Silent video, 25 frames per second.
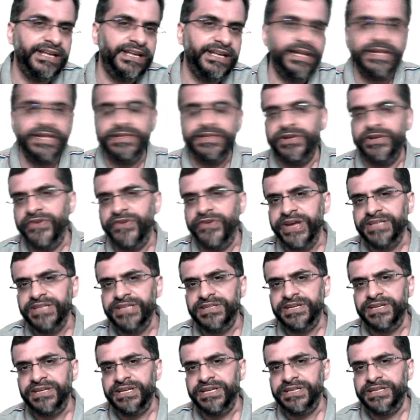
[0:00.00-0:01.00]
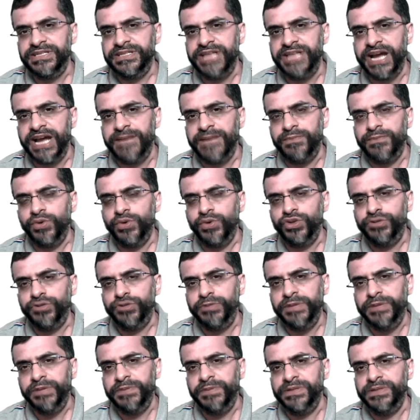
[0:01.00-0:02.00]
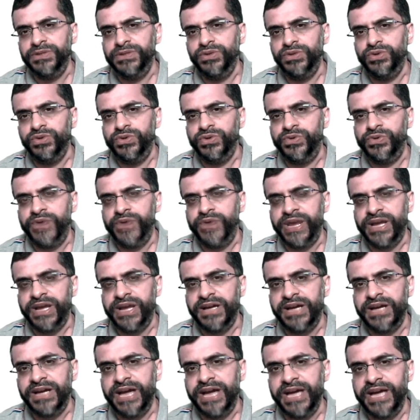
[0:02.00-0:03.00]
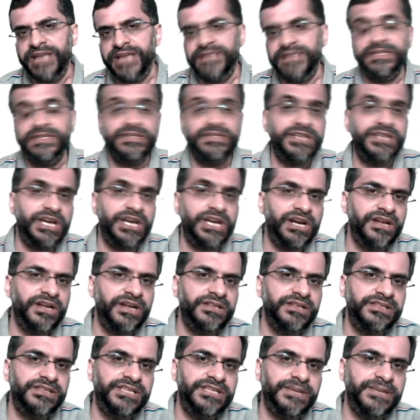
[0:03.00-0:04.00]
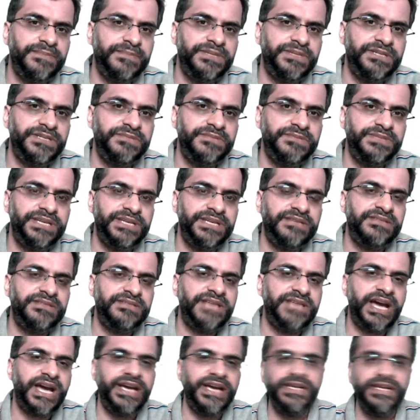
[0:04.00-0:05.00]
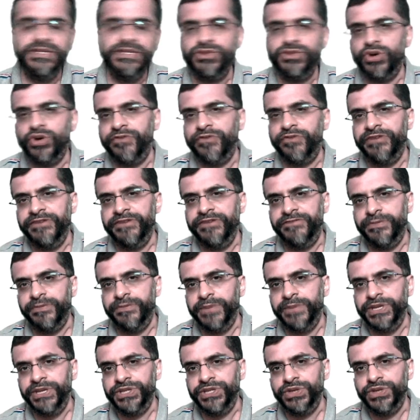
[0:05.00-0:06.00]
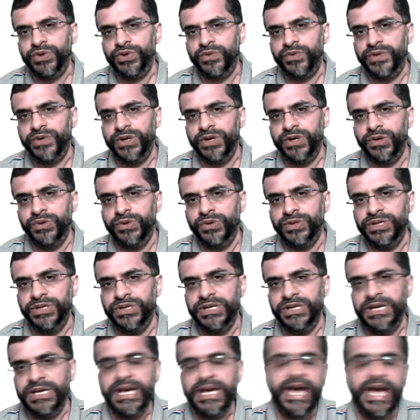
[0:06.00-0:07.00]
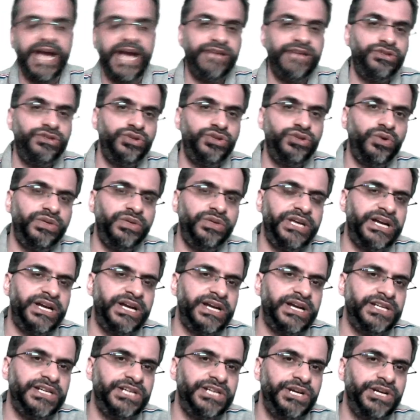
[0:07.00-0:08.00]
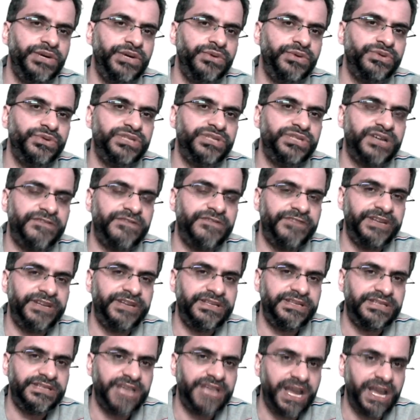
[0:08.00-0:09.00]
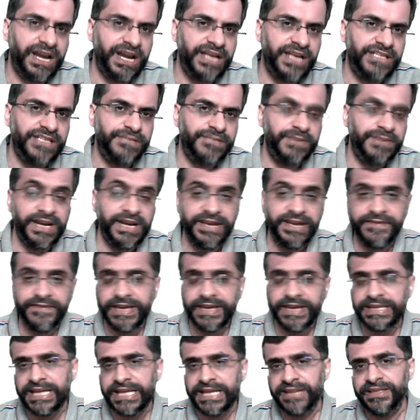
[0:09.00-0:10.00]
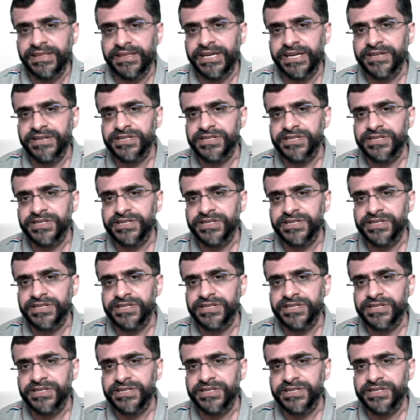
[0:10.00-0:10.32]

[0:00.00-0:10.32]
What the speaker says: The reason is that most people don't recognize the signals, symptoms and signs of information overload. And so they continue to suffer in silence, believing that there is